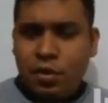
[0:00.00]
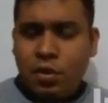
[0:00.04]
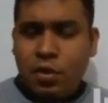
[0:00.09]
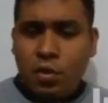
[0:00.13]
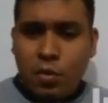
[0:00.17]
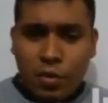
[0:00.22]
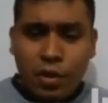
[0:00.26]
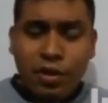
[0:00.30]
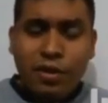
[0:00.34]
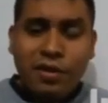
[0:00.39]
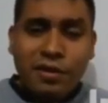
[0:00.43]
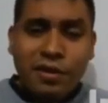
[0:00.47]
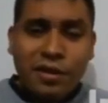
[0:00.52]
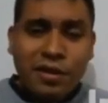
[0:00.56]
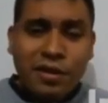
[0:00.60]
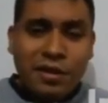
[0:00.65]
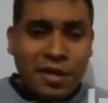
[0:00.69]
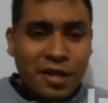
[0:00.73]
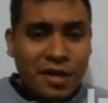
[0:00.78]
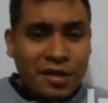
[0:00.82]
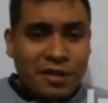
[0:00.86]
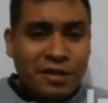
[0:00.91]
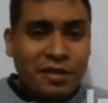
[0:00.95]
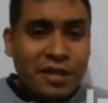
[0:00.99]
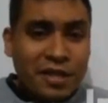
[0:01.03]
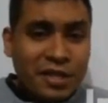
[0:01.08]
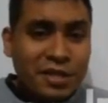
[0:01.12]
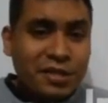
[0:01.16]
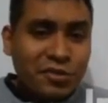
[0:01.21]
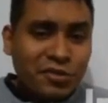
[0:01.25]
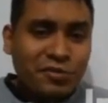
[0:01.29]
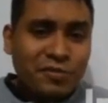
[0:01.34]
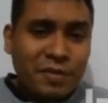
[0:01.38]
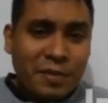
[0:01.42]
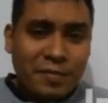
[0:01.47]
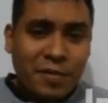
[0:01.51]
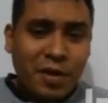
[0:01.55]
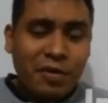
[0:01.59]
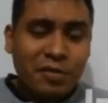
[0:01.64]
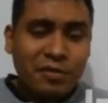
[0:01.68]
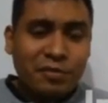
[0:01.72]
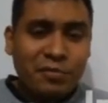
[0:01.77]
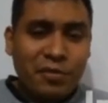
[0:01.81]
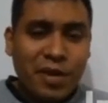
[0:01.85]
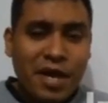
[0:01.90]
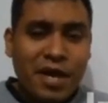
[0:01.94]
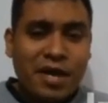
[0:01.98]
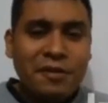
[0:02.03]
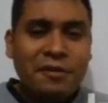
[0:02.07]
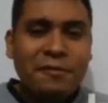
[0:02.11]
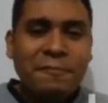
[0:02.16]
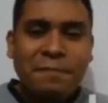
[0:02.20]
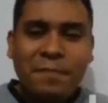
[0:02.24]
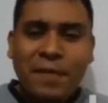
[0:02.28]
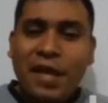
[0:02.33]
Well, it's used by both, right?